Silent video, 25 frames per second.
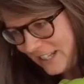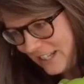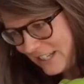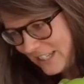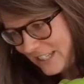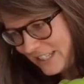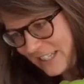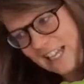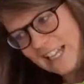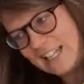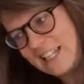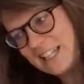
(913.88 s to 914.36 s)

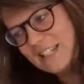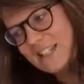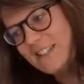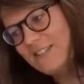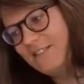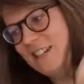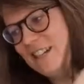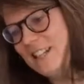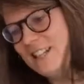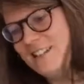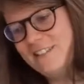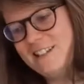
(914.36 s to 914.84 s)
That looks
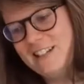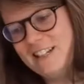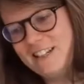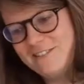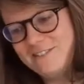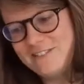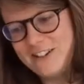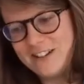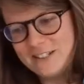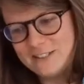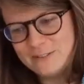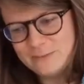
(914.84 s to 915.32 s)
really, really
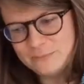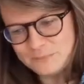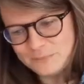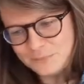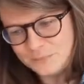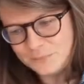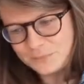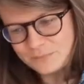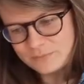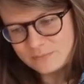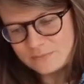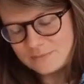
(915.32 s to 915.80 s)
fun.
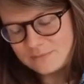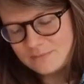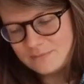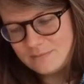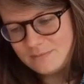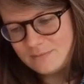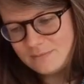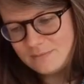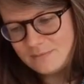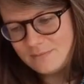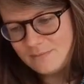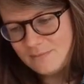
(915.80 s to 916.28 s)

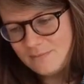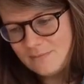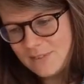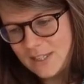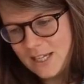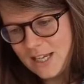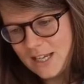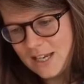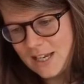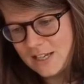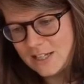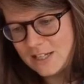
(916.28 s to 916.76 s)

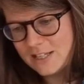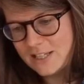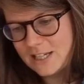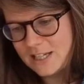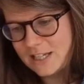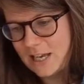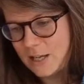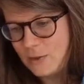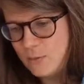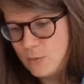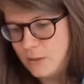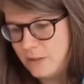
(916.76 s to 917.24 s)
How do you think
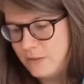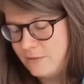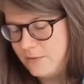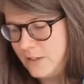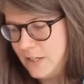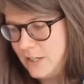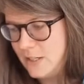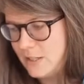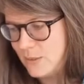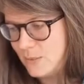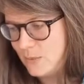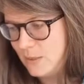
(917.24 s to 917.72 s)
Edward
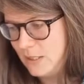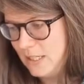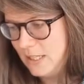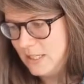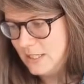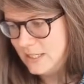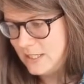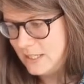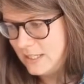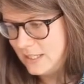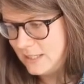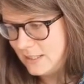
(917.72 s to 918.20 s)
feels when he sees